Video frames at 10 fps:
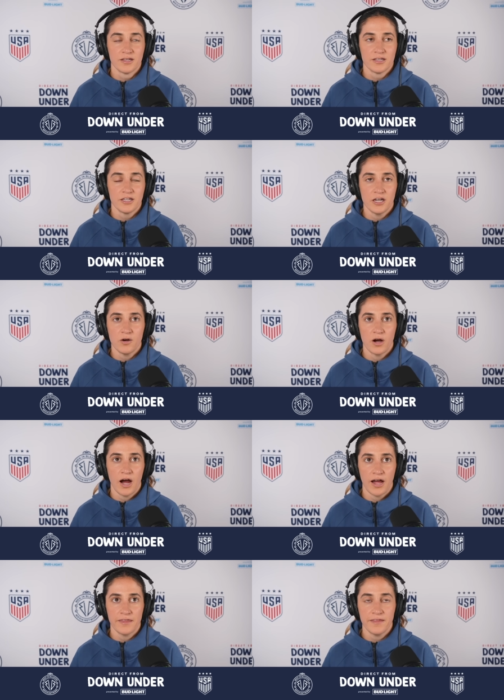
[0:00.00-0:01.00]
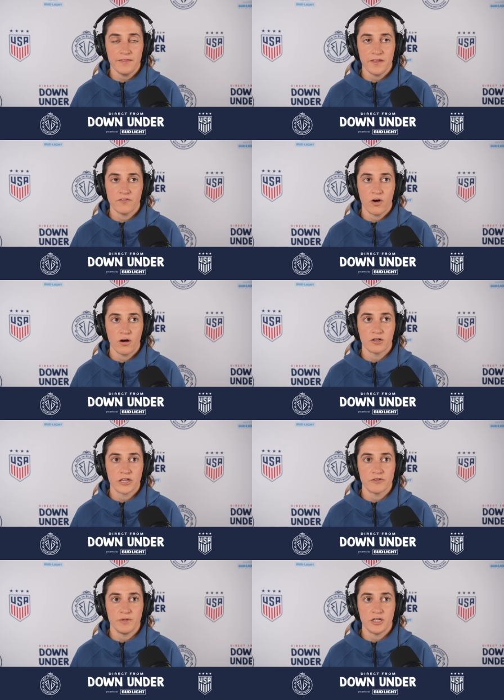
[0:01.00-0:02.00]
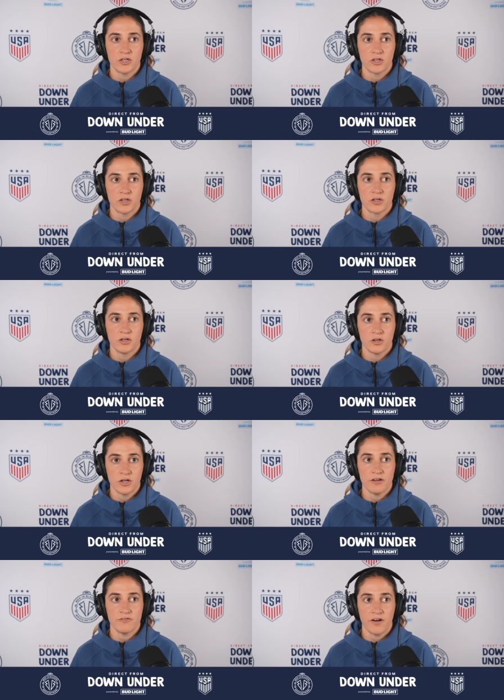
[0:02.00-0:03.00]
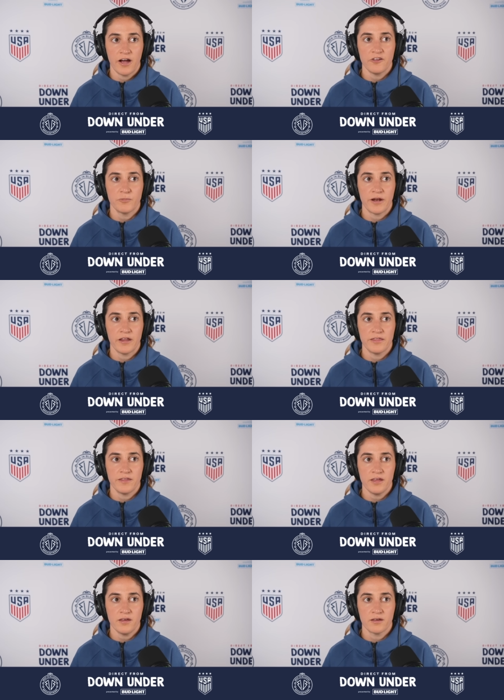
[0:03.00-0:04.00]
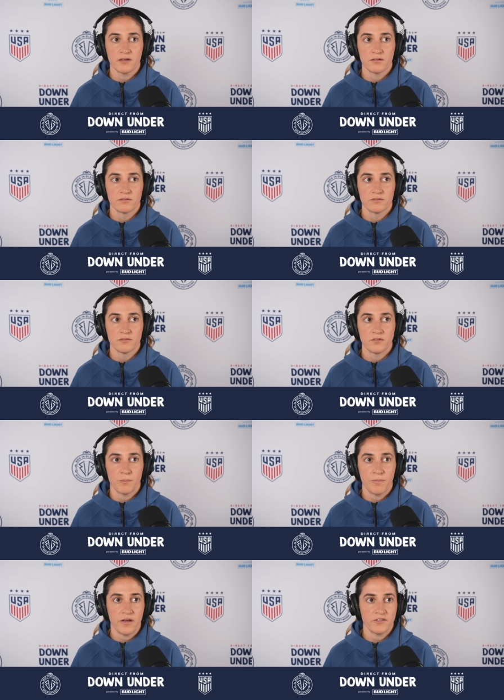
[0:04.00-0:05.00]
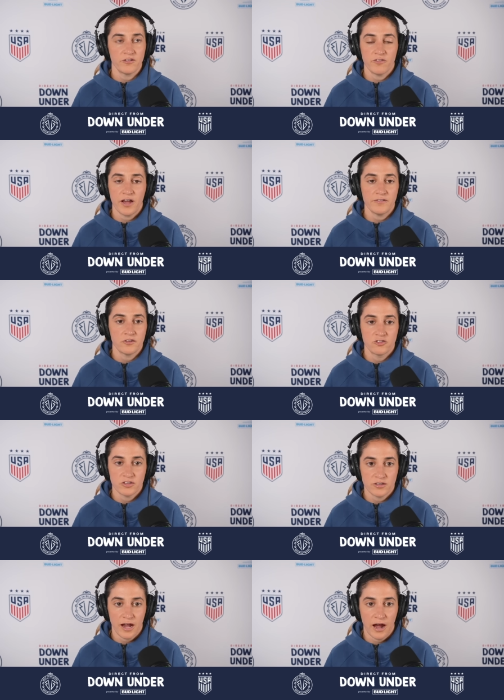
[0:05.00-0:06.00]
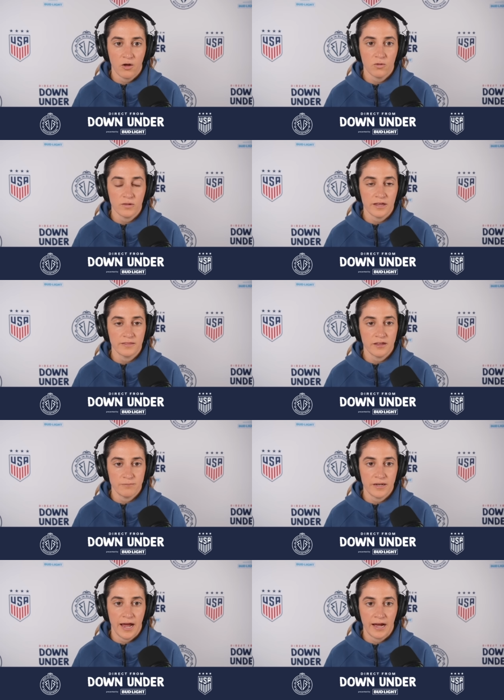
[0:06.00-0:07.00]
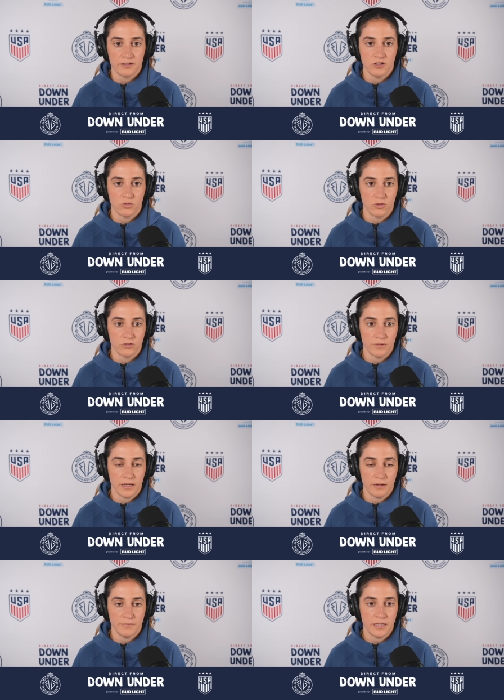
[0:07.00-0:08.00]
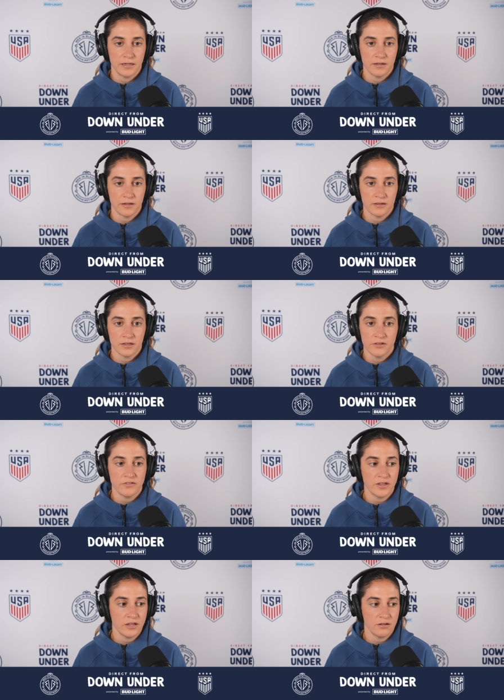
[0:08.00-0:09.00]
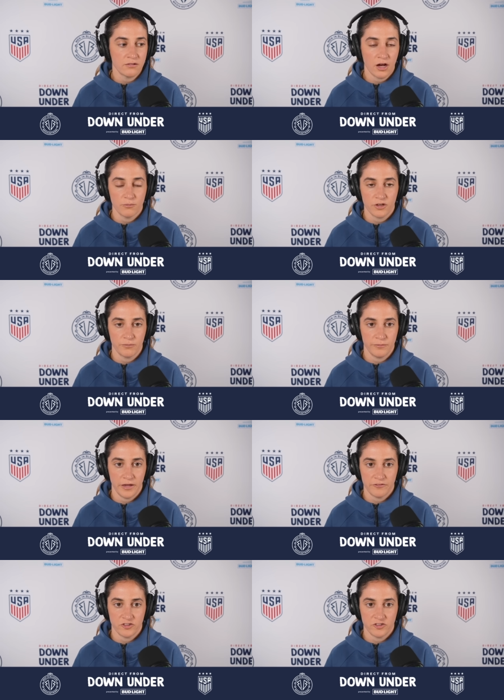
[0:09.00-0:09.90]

You know, I think they've all given me good advice, but I think the best advice is just how like they've been acting towards me. I mean, Lindsey comes up to me every